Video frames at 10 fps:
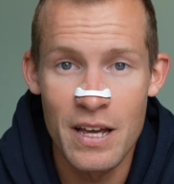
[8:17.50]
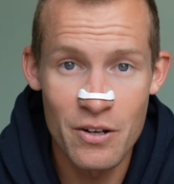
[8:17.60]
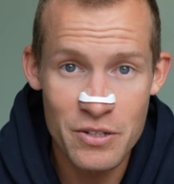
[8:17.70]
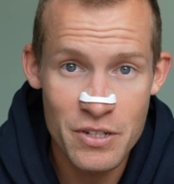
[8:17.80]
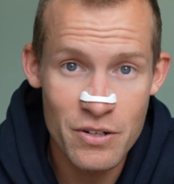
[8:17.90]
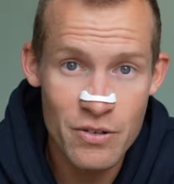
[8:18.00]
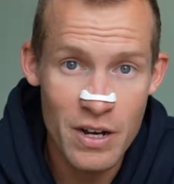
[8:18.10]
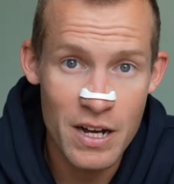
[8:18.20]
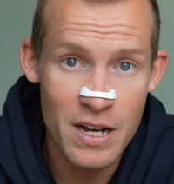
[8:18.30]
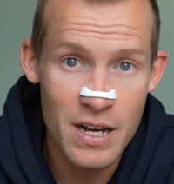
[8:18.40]
And
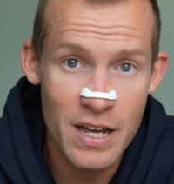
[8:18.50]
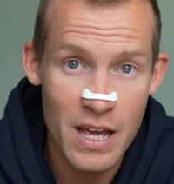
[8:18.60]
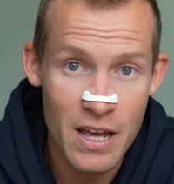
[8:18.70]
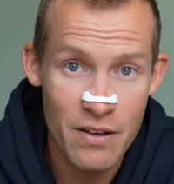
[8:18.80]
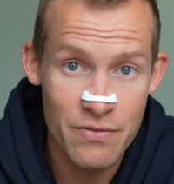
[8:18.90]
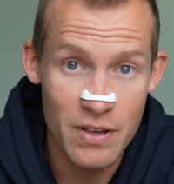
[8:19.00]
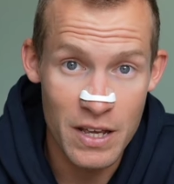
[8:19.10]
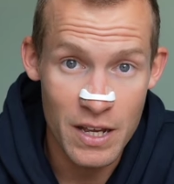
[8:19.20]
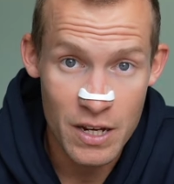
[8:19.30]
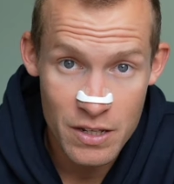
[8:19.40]
also I have
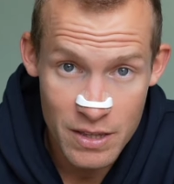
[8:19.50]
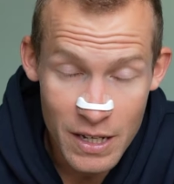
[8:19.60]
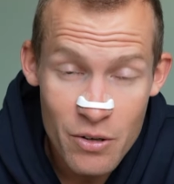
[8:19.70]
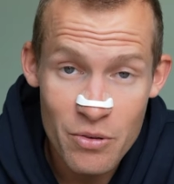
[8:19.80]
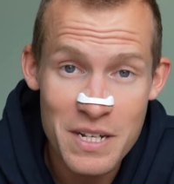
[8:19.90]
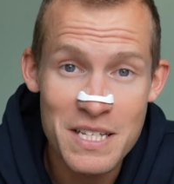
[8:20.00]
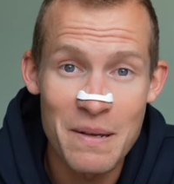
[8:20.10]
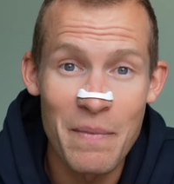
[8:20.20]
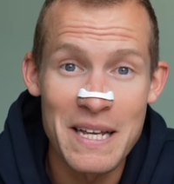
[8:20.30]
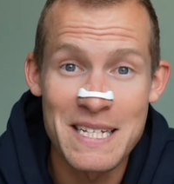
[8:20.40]

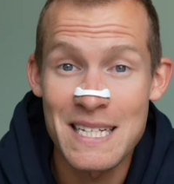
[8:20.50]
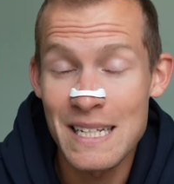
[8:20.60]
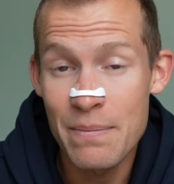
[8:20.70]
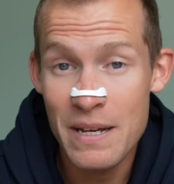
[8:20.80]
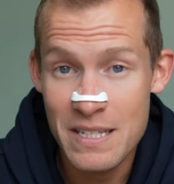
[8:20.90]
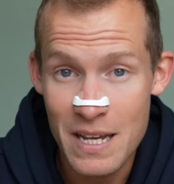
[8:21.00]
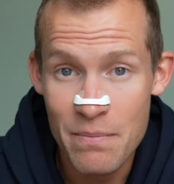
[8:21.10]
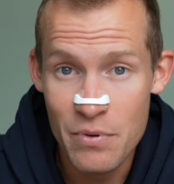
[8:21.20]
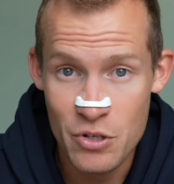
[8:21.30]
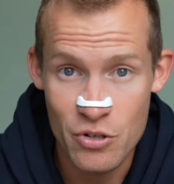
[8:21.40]
decreased my sleeping
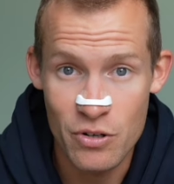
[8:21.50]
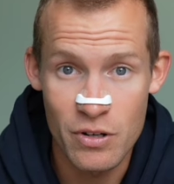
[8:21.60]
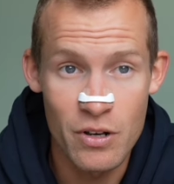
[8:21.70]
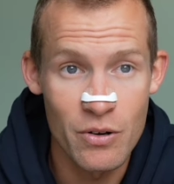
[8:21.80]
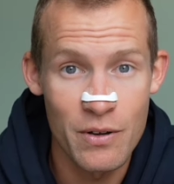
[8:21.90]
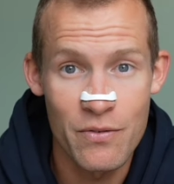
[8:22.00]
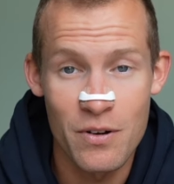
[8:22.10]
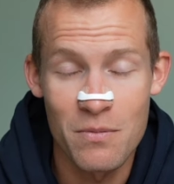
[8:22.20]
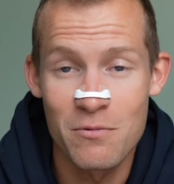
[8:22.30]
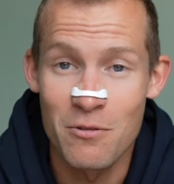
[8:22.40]
temperature going
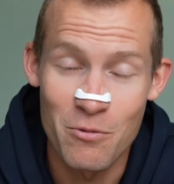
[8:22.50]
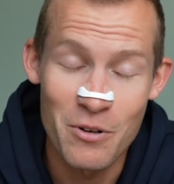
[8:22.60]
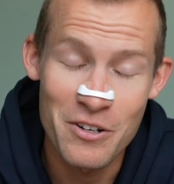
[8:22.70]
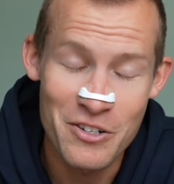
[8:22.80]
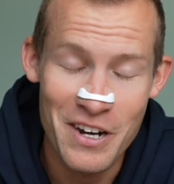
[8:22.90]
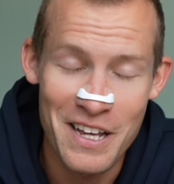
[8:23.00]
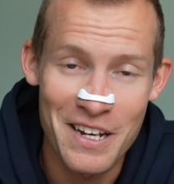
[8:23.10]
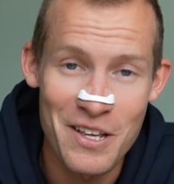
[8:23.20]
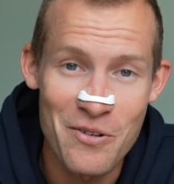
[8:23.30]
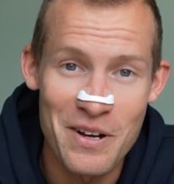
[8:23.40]
from, we're training
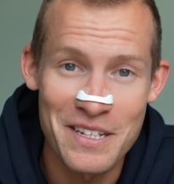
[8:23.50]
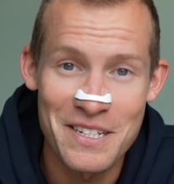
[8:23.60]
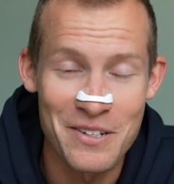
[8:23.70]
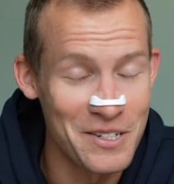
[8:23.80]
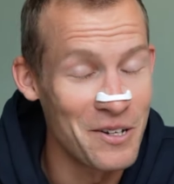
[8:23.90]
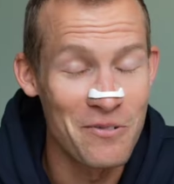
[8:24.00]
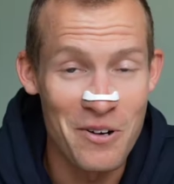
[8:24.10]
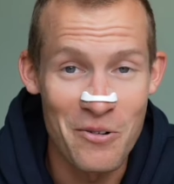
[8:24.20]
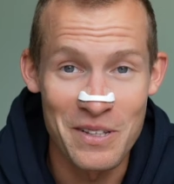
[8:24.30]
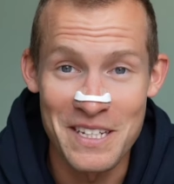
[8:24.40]
in the US, so I don't
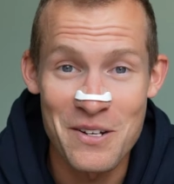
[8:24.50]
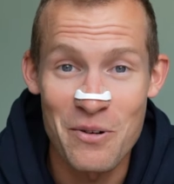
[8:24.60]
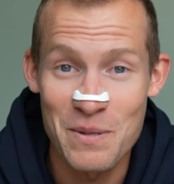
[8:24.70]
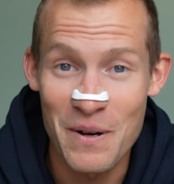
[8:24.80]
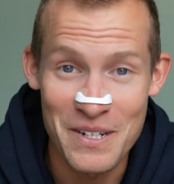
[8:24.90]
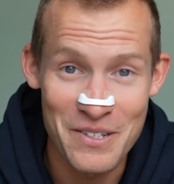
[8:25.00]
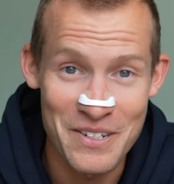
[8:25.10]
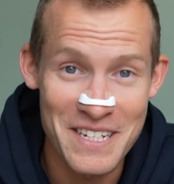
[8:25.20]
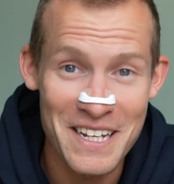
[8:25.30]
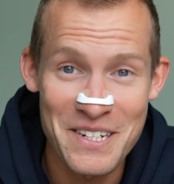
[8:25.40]
know what this corresponds to
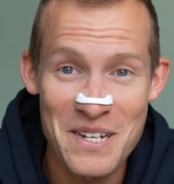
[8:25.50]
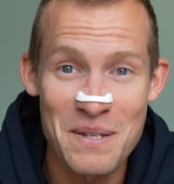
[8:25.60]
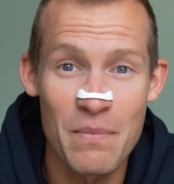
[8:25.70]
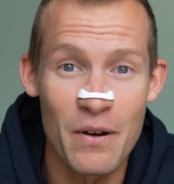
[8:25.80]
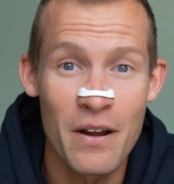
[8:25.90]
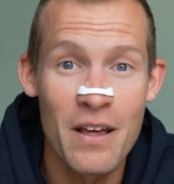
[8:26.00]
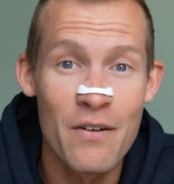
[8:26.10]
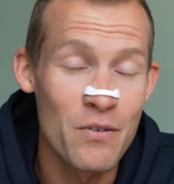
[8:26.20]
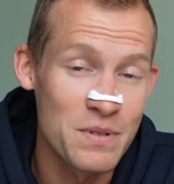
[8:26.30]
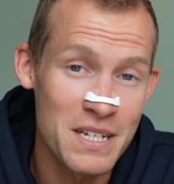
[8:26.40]
in Celsius,
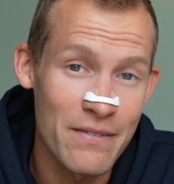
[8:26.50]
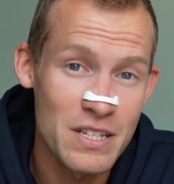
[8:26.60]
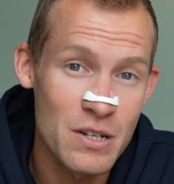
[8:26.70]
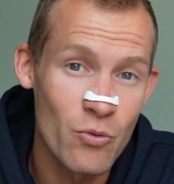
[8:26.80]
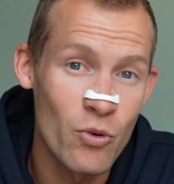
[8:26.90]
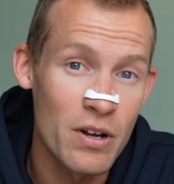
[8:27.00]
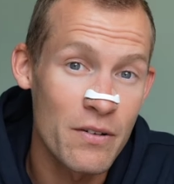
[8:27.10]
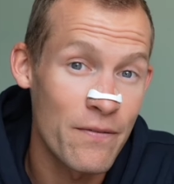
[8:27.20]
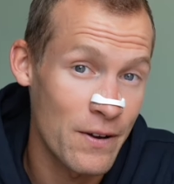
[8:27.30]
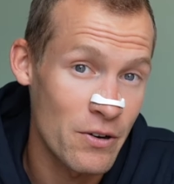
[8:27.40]
but from
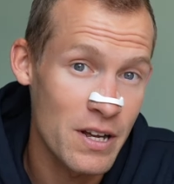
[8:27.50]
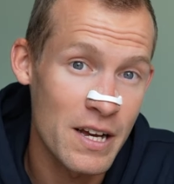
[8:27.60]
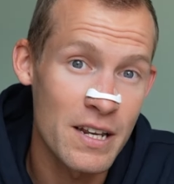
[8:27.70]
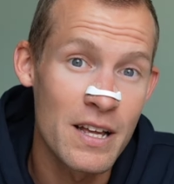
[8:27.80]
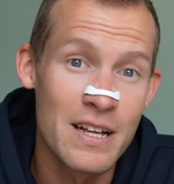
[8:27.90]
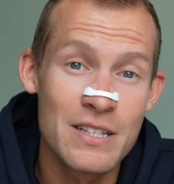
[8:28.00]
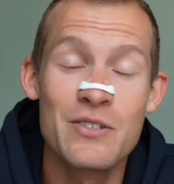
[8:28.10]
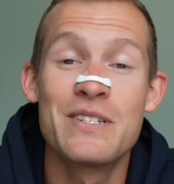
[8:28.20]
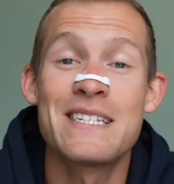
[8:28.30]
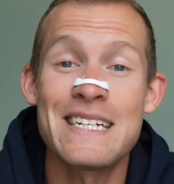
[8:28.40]
71 Fahrenheit
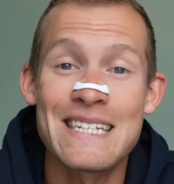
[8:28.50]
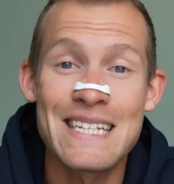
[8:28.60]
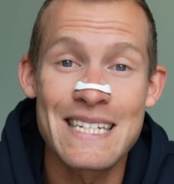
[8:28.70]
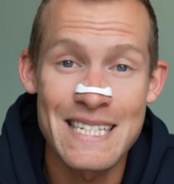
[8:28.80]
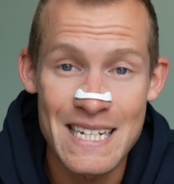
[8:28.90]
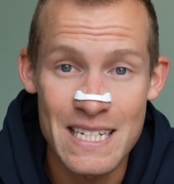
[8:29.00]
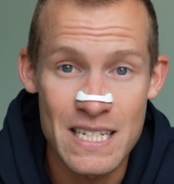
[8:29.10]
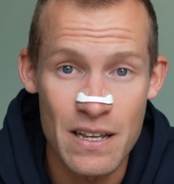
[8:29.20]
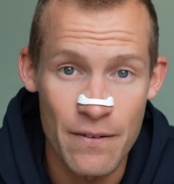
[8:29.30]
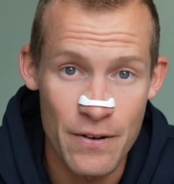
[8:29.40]
to
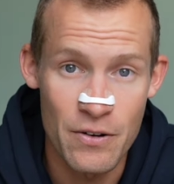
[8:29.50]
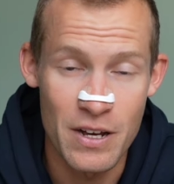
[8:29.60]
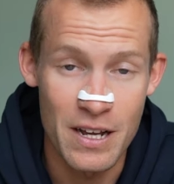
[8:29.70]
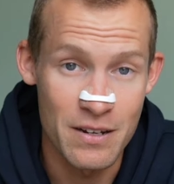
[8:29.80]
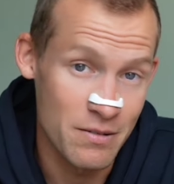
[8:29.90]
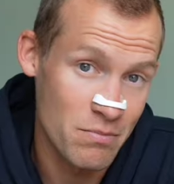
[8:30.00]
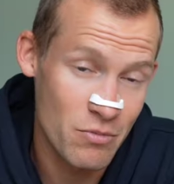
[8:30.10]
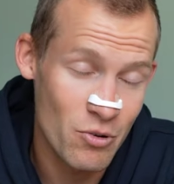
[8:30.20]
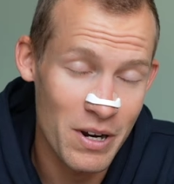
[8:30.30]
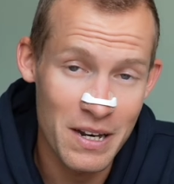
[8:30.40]
66 Fahrenheit
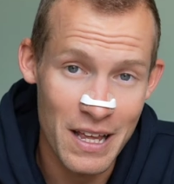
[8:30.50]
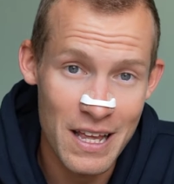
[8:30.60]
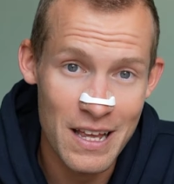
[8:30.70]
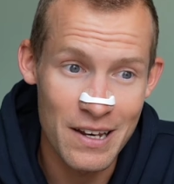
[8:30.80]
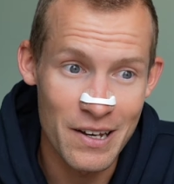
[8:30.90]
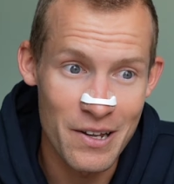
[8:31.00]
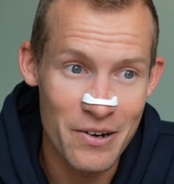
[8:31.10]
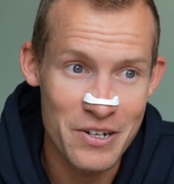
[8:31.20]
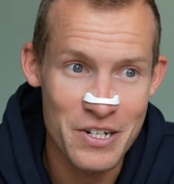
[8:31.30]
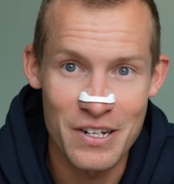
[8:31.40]
quite a
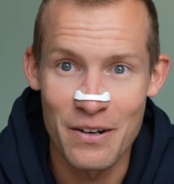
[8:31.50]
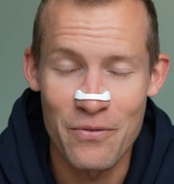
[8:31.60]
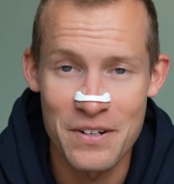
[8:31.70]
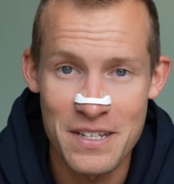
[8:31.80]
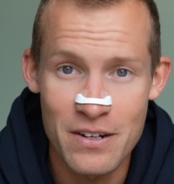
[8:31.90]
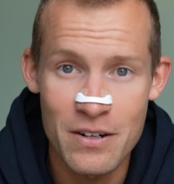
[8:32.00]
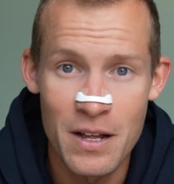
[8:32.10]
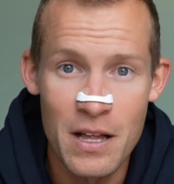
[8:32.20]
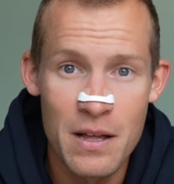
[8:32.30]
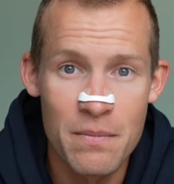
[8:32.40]
large difference there.
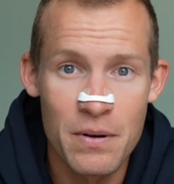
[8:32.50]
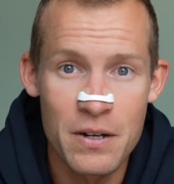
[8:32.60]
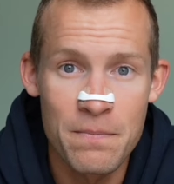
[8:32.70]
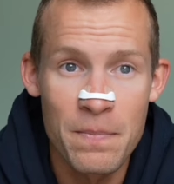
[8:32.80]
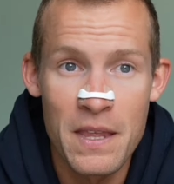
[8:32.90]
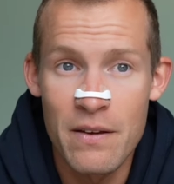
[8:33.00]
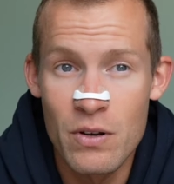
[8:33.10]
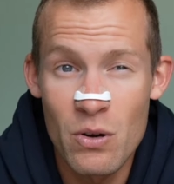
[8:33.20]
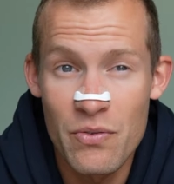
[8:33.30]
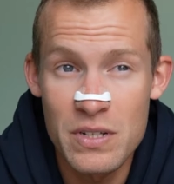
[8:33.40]
But
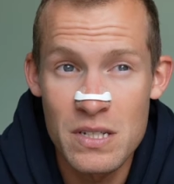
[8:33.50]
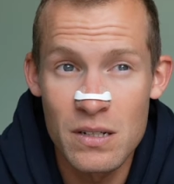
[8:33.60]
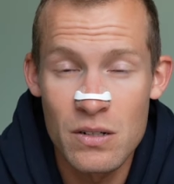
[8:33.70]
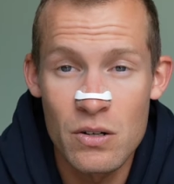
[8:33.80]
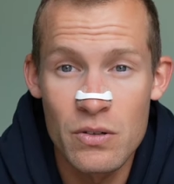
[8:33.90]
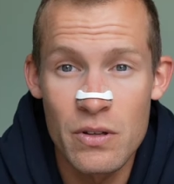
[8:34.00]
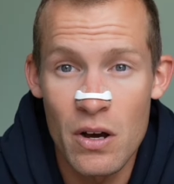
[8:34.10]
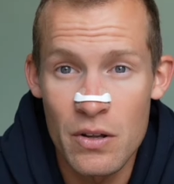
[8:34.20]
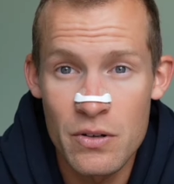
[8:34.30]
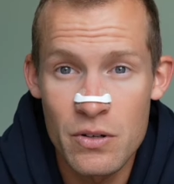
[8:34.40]
even though it feels a little
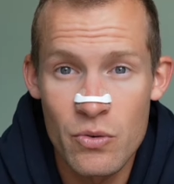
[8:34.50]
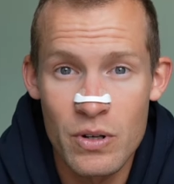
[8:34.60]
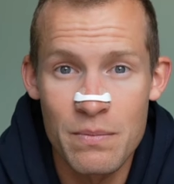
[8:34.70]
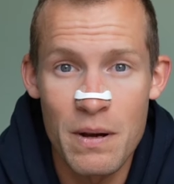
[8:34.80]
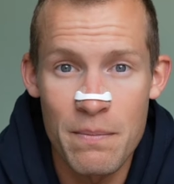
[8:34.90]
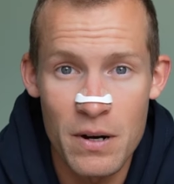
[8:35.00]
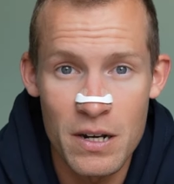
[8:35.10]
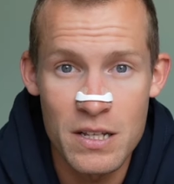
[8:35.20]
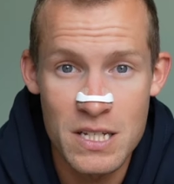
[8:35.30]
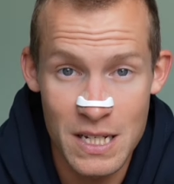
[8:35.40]
cold, under the quilt my
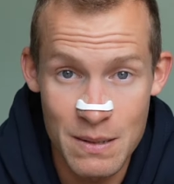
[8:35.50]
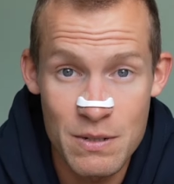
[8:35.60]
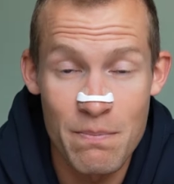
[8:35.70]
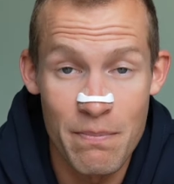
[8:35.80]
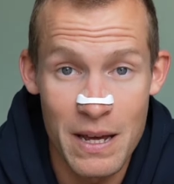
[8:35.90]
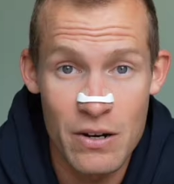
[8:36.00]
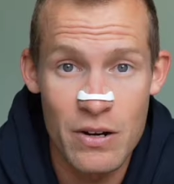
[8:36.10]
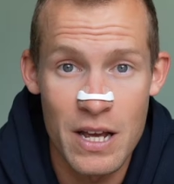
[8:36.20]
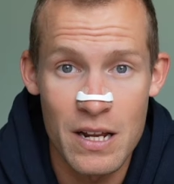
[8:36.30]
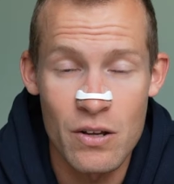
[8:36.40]
body sleeps
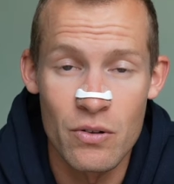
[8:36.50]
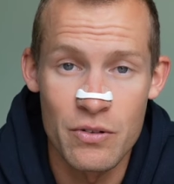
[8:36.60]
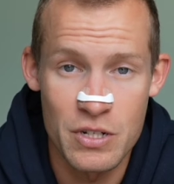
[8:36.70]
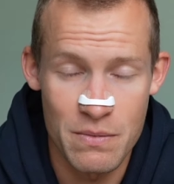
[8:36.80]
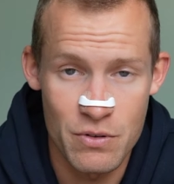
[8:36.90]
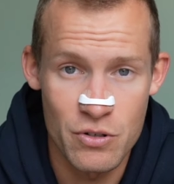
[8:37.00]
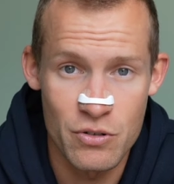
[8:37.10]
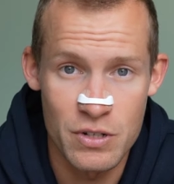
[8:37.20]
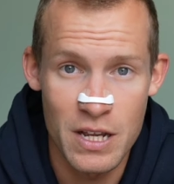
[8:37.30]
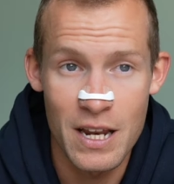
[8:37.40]
better at colder
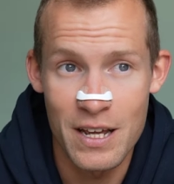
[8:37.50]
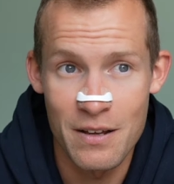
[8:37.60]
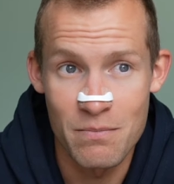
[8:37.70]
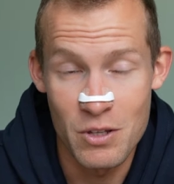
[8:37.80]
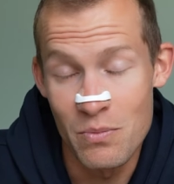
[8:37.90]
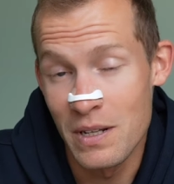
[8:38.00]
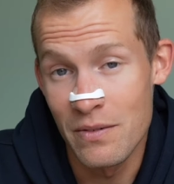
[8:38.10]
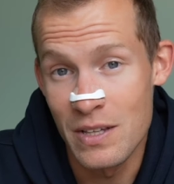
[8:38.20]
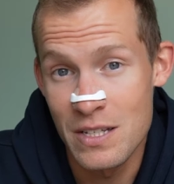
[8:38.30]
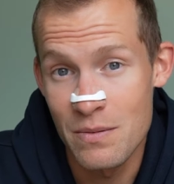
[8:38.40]
temperatures. And I do
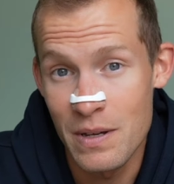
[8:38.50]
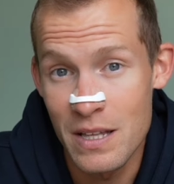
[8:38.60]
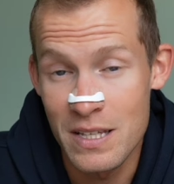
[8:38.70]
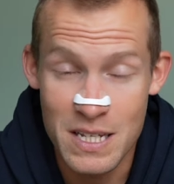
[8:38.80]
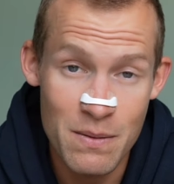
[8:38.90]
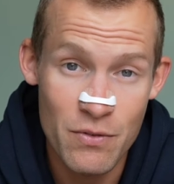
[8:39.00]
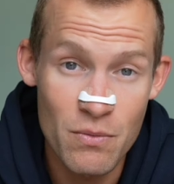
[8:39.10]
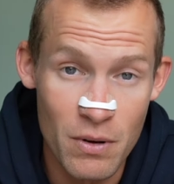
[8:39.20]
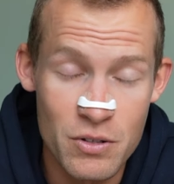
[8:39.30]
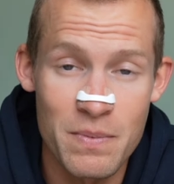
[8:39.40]
believe this to be the same
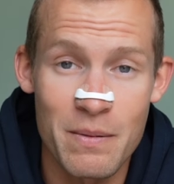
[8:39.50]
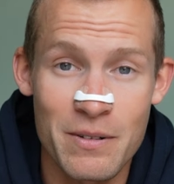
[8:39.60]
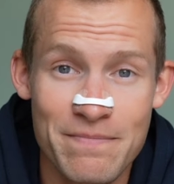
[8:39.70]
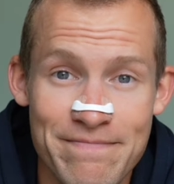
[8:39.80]
for most people.